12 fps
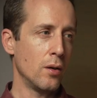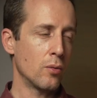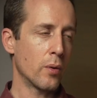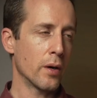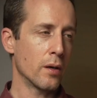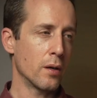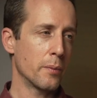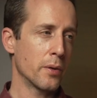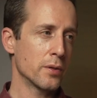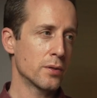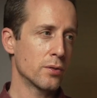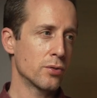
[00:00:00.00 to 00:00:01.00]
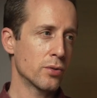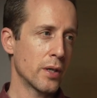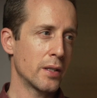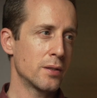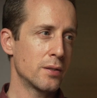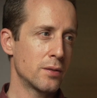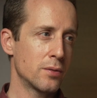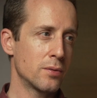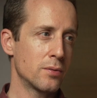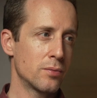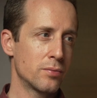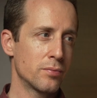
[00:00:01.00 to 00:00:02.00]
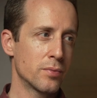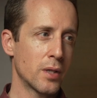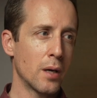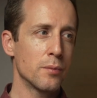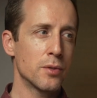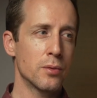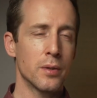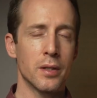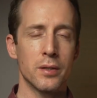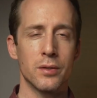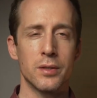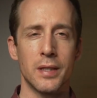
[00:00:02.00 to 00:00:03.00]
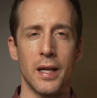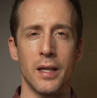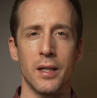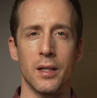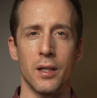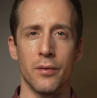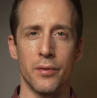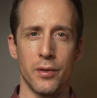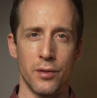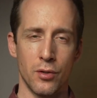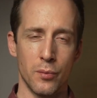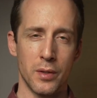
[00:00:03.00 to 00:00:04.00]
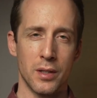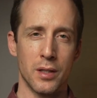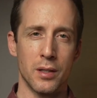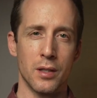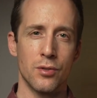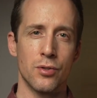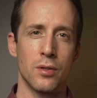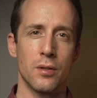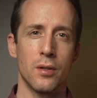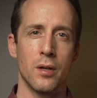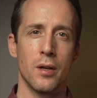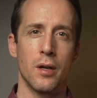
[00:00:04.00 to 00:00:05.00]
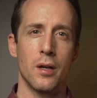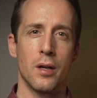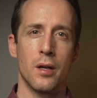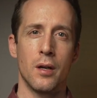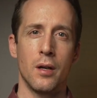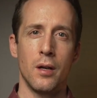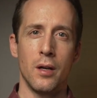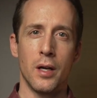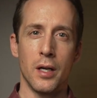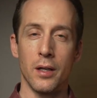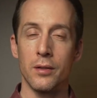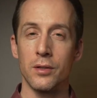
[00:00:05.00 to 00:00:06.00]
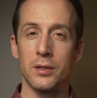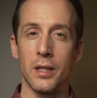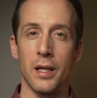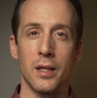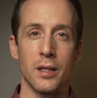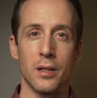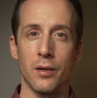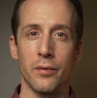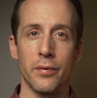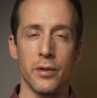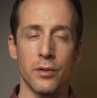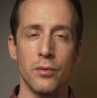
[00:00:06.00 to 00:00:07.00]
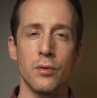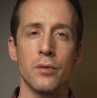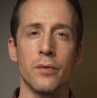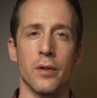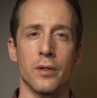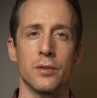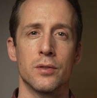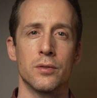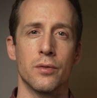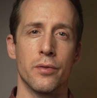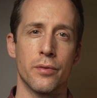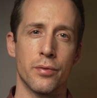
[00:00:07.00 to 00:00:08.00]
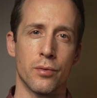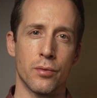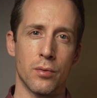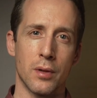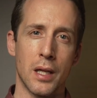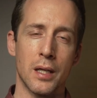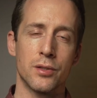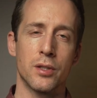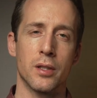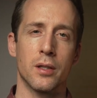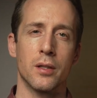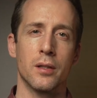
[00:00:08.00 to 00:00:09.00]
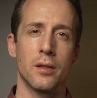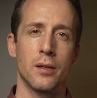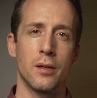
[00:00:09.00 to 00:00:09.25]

where a person tries to come to an understanding of the human condition, an understanding of the universe through logic